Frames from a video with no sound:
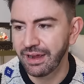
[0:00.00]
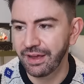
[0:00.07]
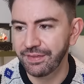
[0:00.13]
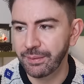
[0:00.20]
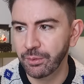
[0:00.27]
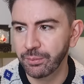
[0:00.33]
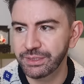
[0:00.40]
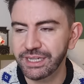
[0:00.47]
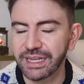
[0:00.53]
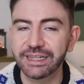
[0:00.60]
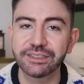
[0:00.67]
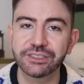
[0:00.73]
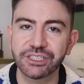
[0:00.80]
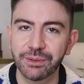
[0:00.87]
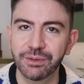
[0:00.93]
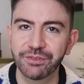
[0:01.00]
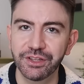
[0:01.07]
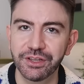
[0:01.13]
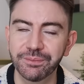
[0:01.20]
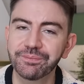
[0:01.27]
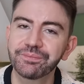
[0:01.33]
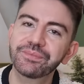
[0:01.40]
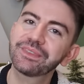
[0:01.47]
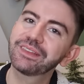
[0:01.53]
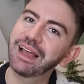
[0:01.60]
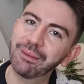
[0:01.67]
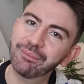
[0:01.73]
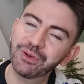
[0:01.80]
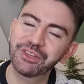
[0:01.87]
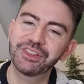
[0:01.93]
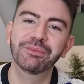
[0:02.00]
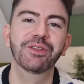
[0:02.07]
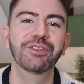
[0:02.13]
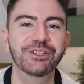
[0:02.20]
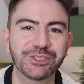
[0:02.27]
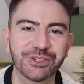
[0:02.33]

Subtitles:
And then we'll be taking some of them and putting them on the